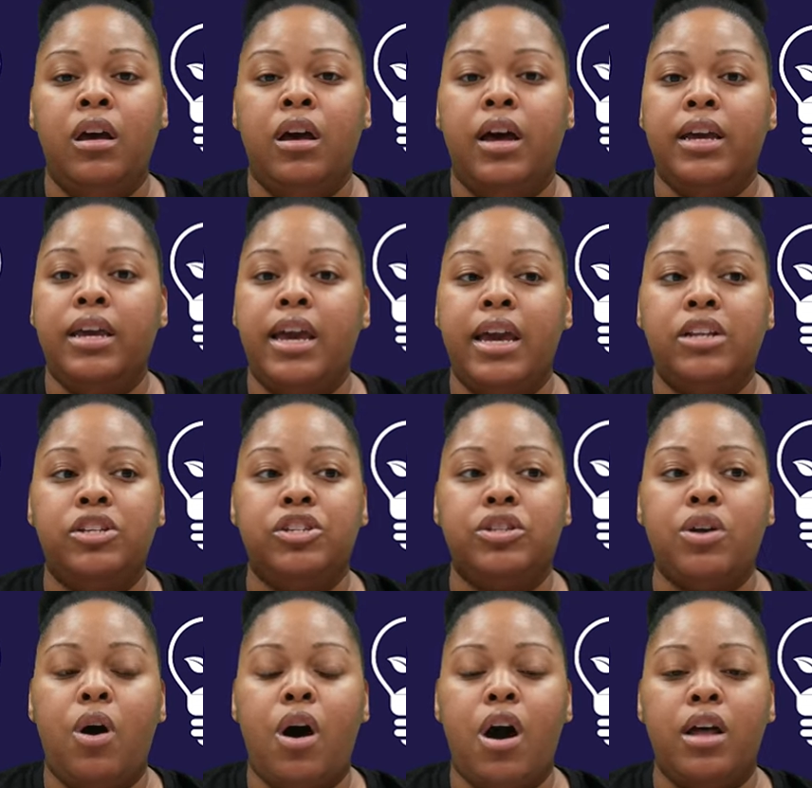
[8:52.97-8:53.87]
again
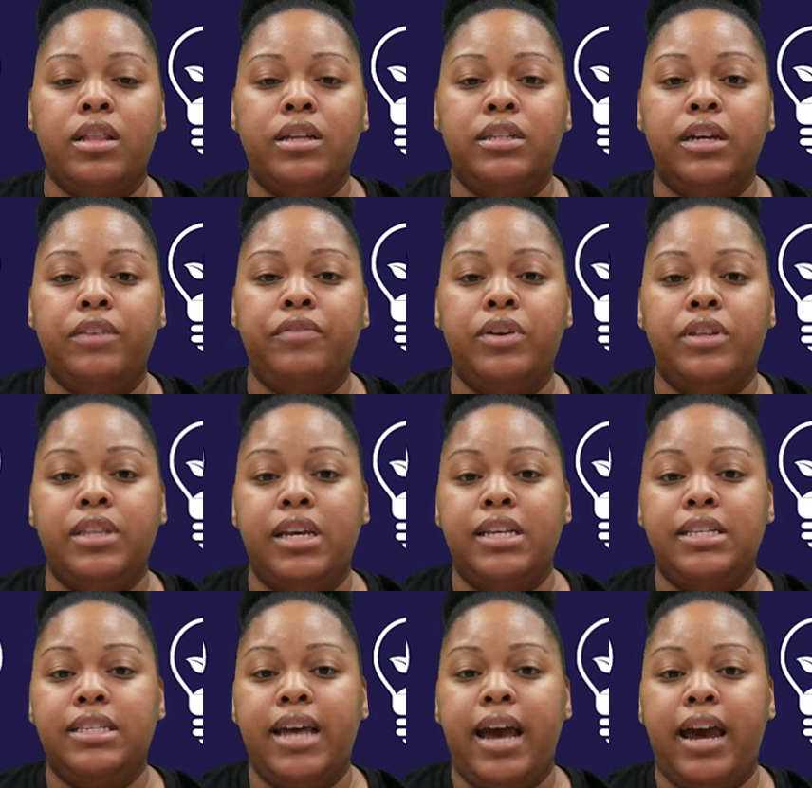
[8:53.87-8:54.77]
just all the different
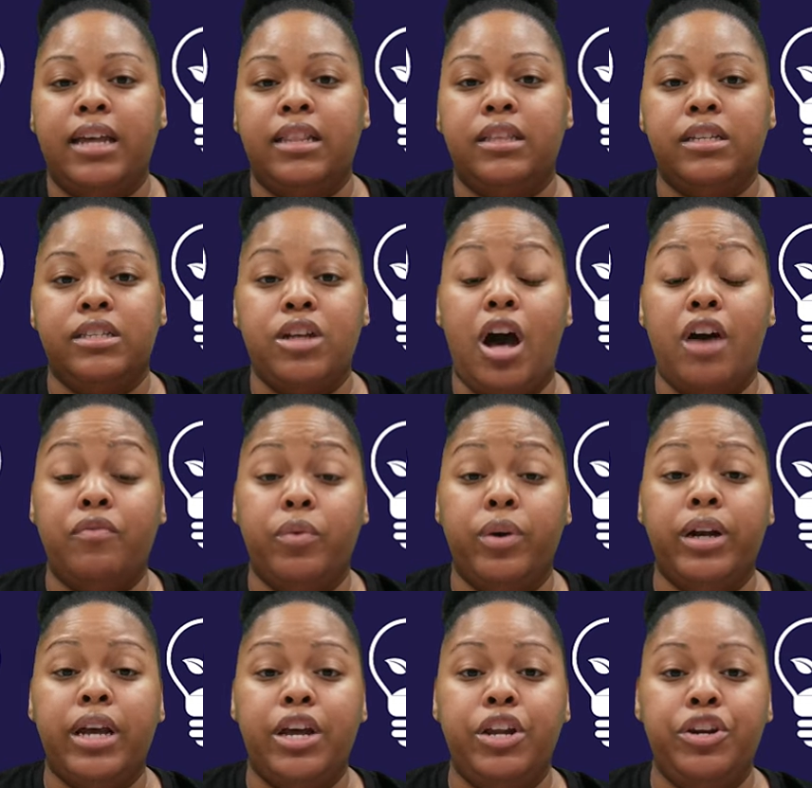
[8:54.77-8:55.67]
things that the
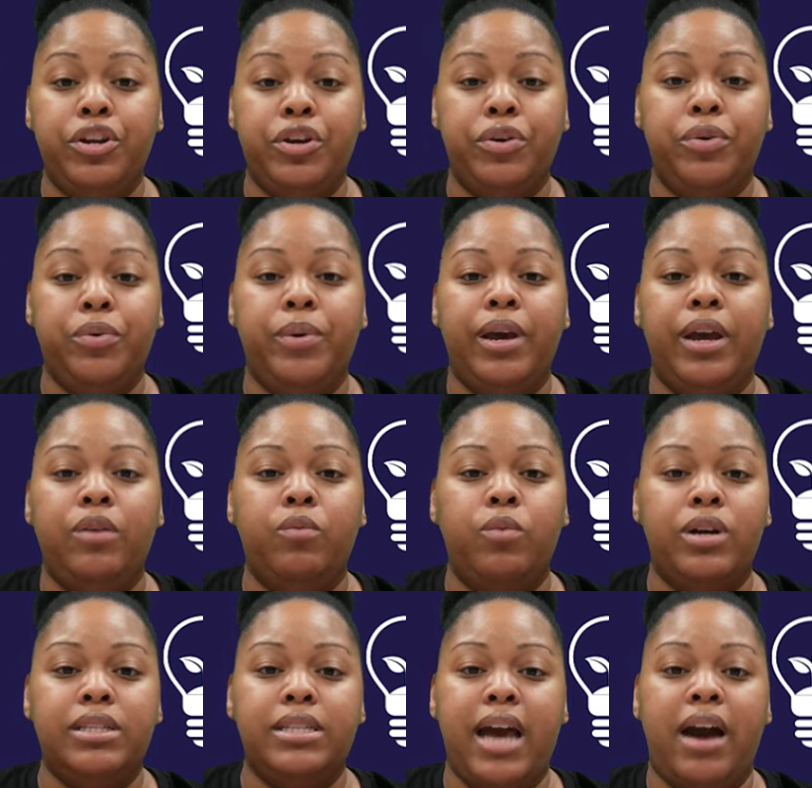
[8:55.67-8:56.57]
software can do and
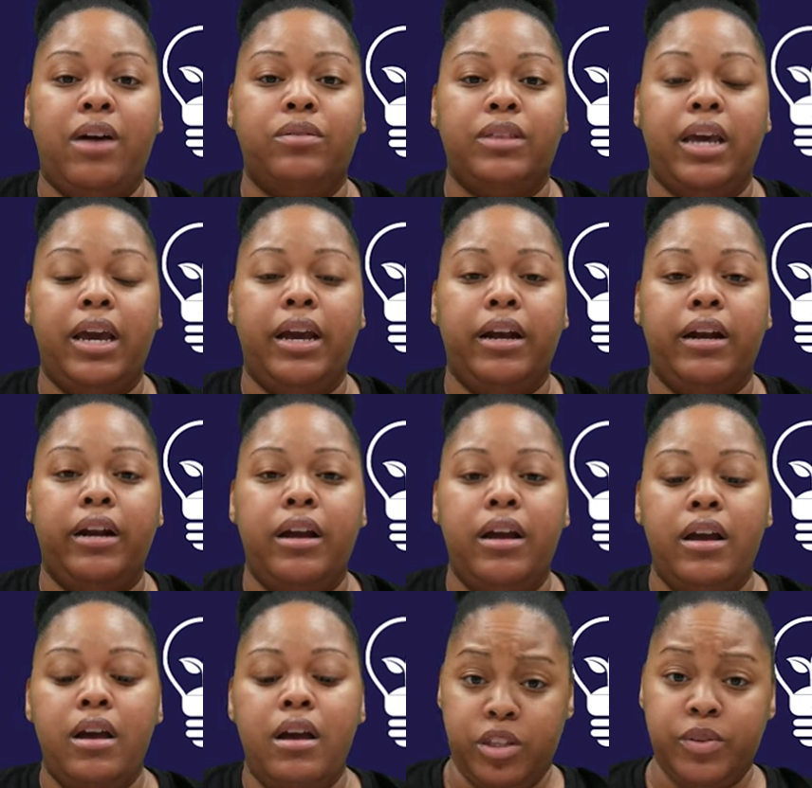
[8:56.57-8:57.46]
what's out there
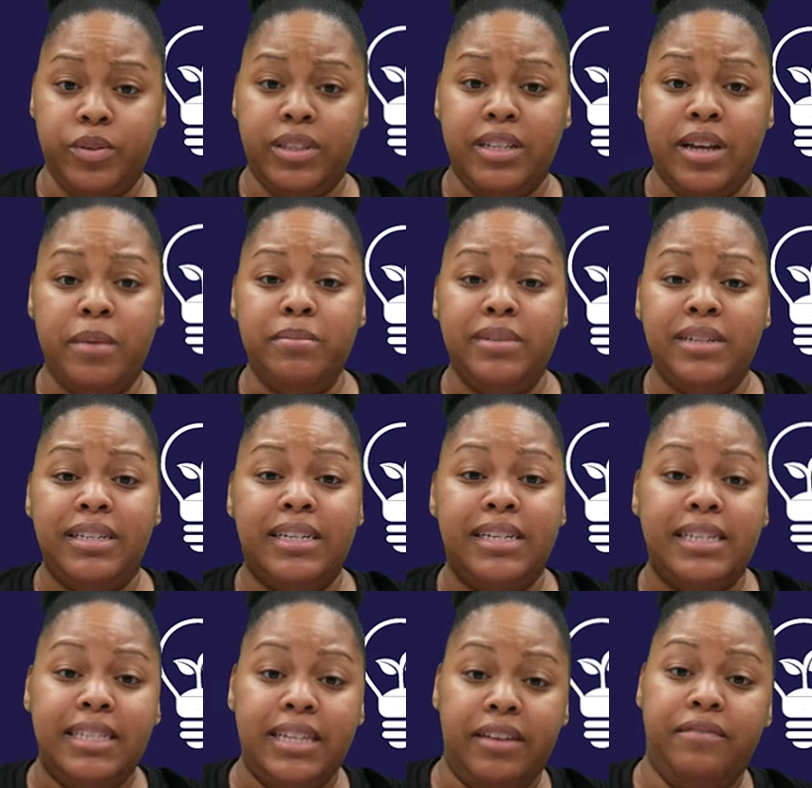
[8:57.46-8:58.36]
so some
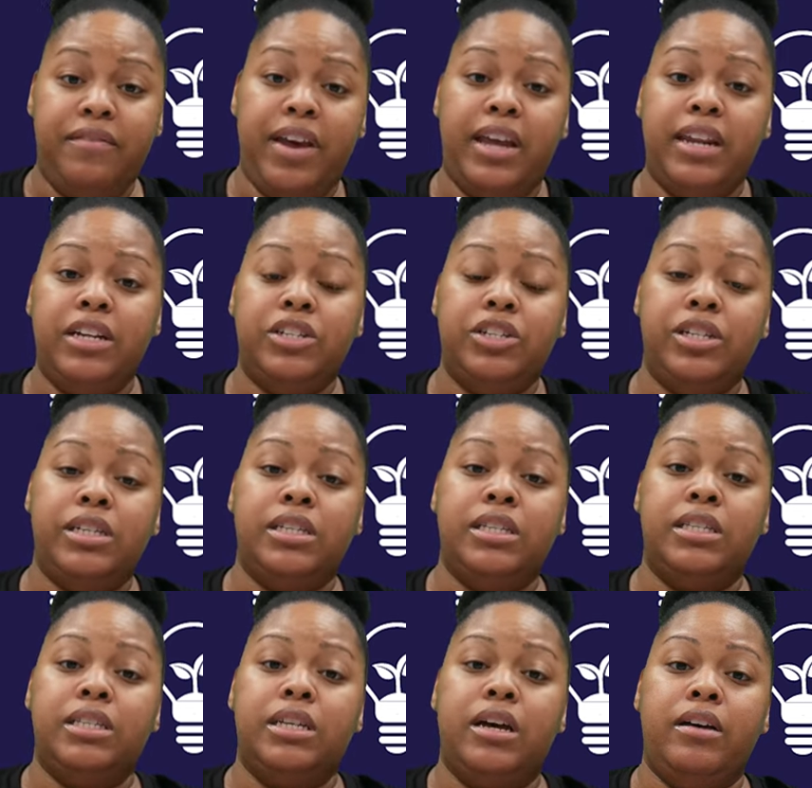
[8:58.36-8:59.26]

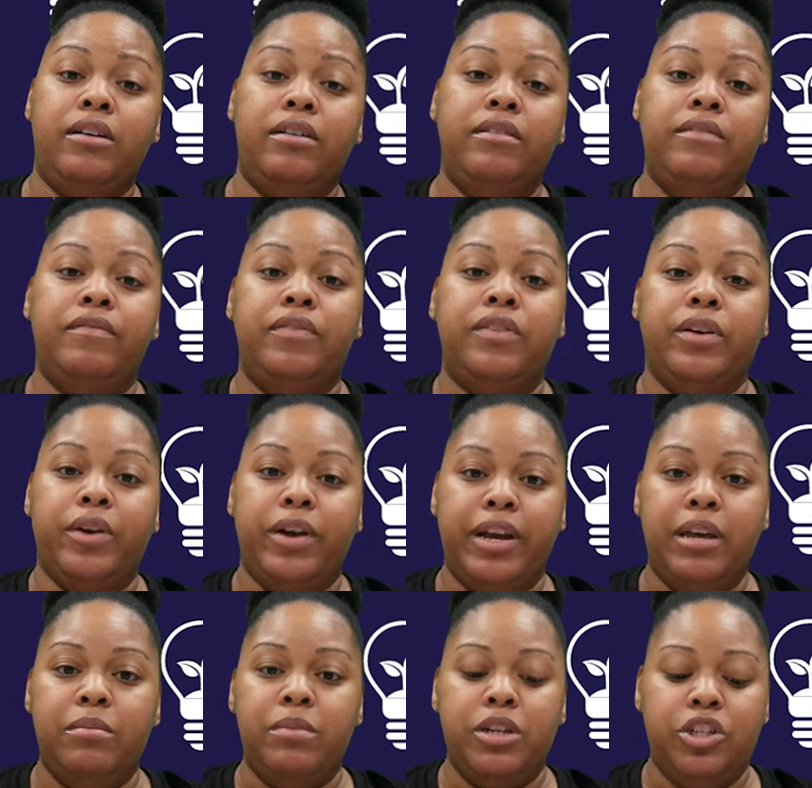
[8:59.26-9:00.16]
disadvantages of the
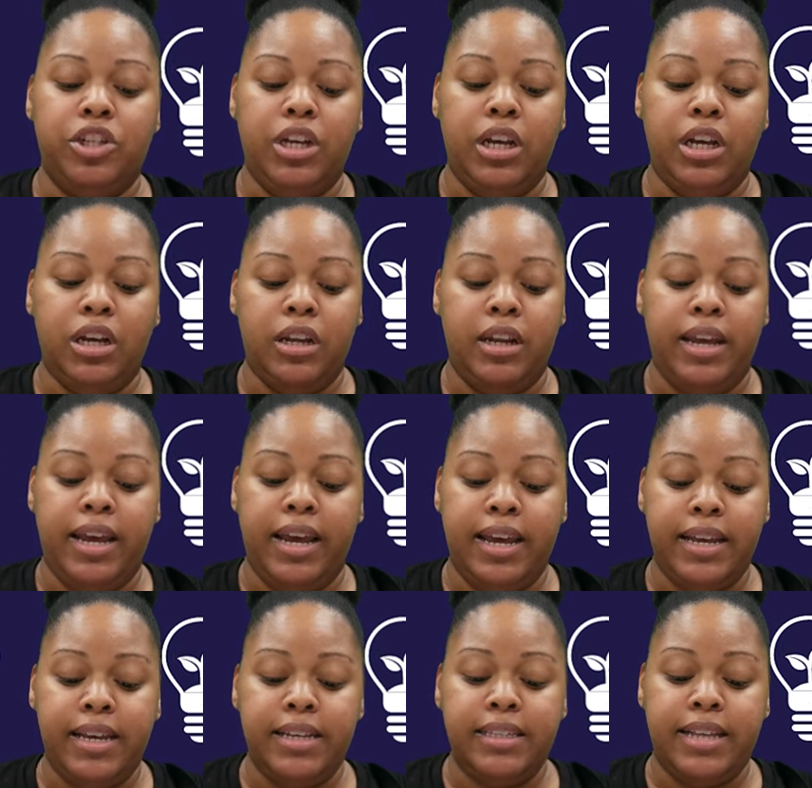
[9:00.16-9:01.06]
cricut machine
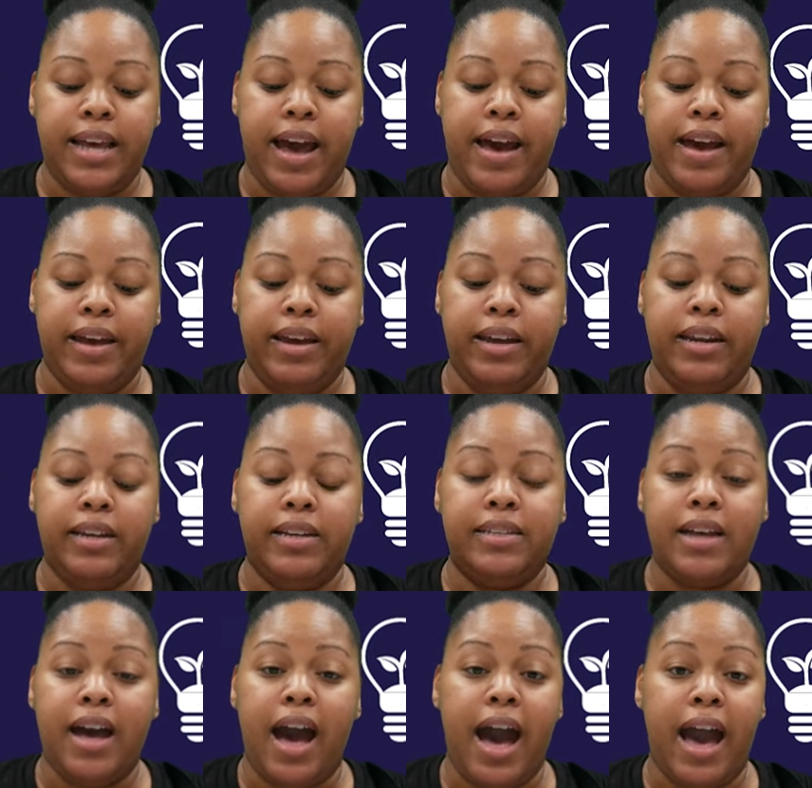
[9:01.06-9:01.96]
is that it
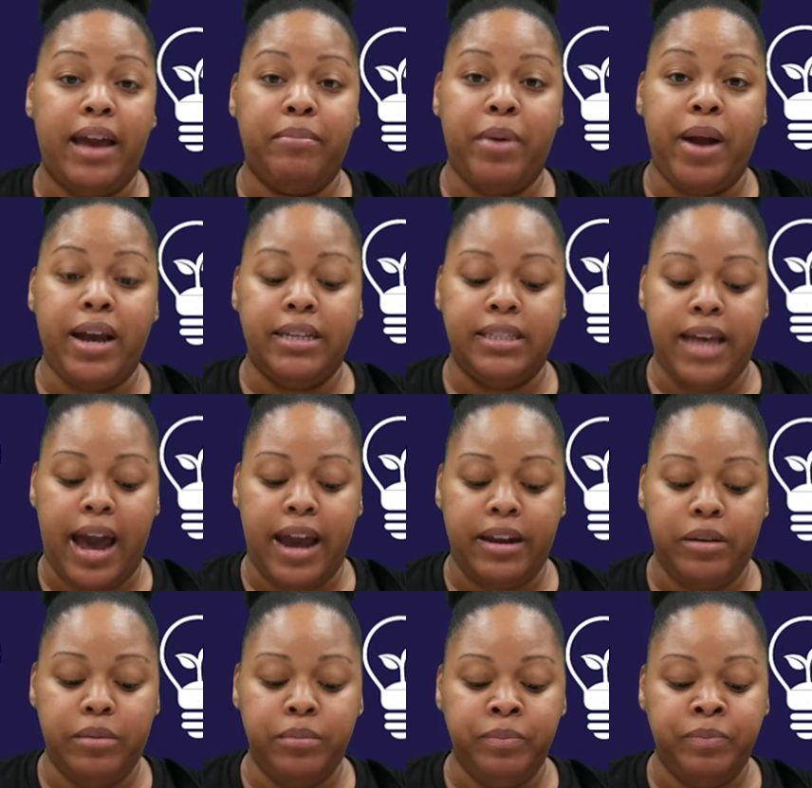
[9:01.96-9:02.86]
is a high price
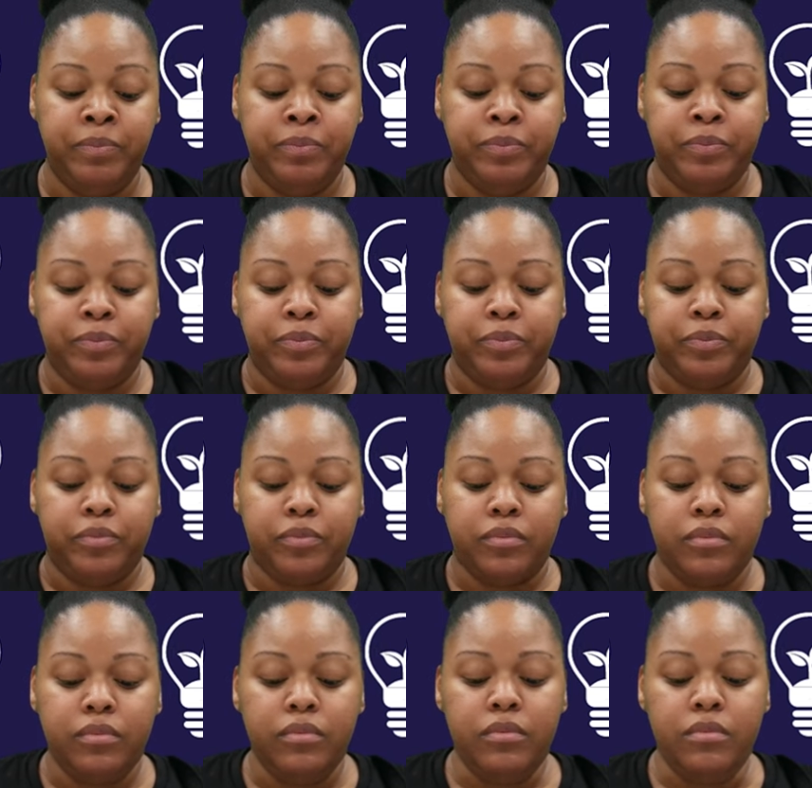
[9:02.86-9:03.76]
item
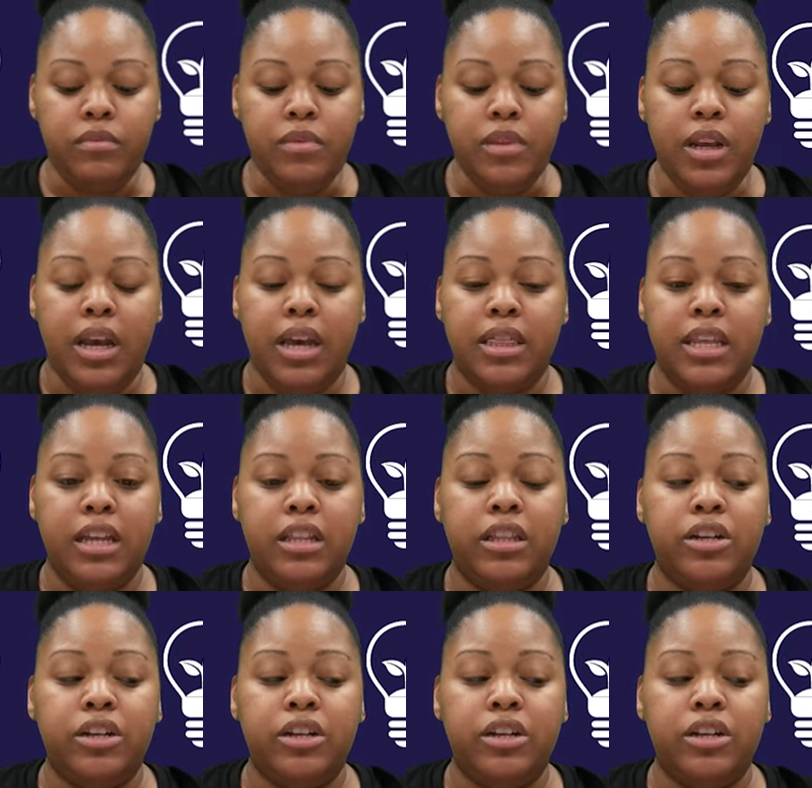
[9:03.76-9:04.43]
and then